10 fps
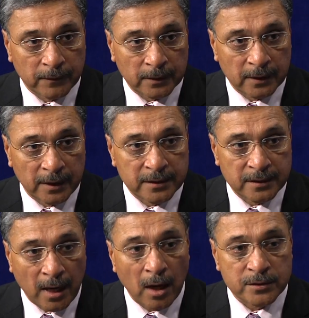the
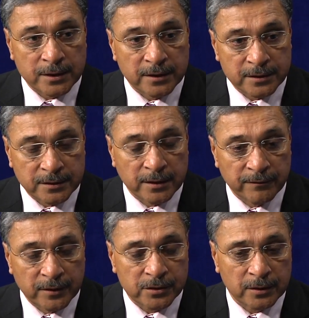Greens? How serious is the
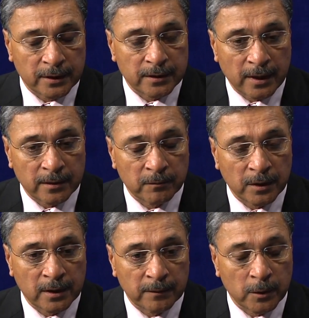division, and
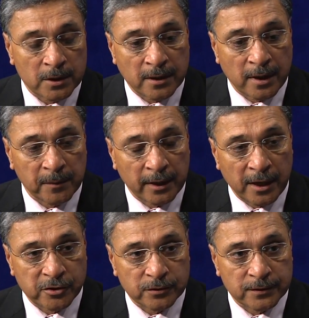what are the
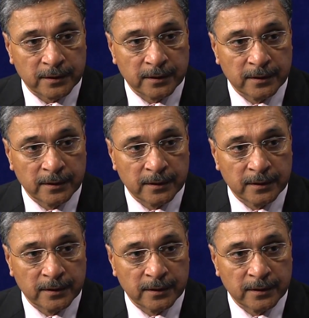implications?